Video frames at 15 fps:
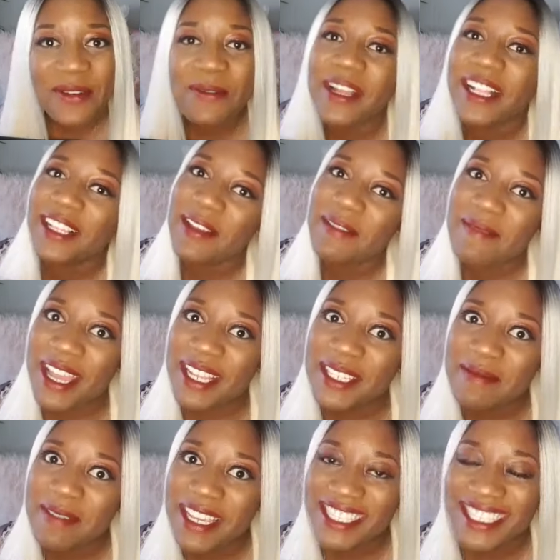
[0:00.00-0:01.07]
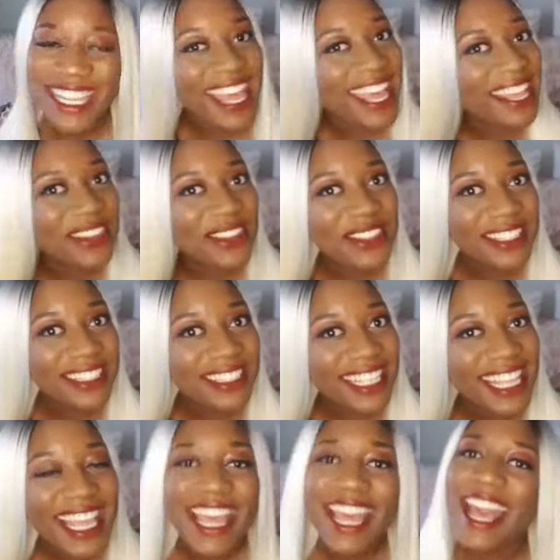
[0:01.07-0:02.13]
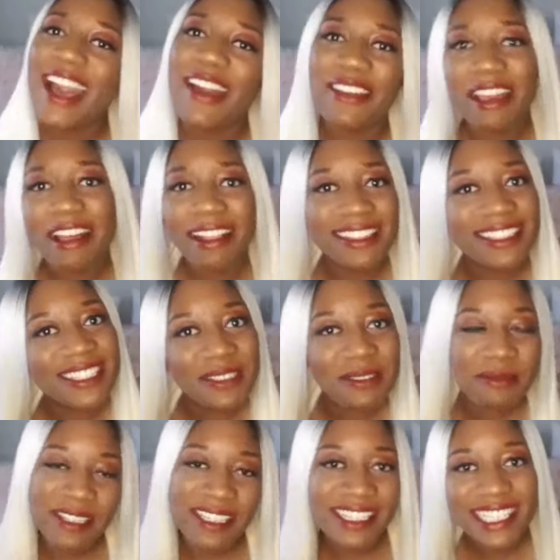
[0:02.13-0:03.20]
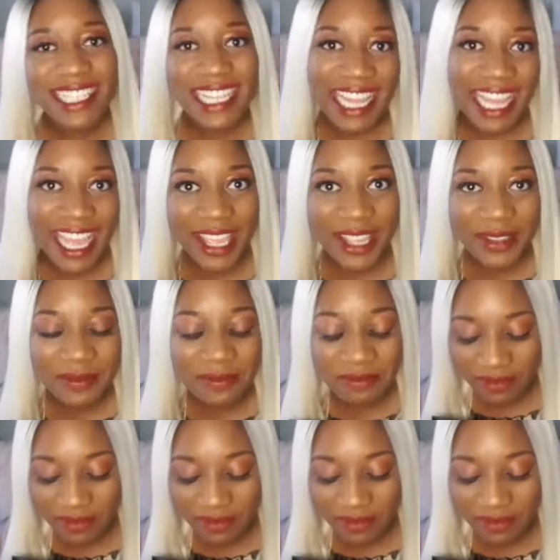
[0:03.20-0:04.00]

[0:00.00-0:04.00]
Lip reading: Welcome back to my channel. How y'all doing today?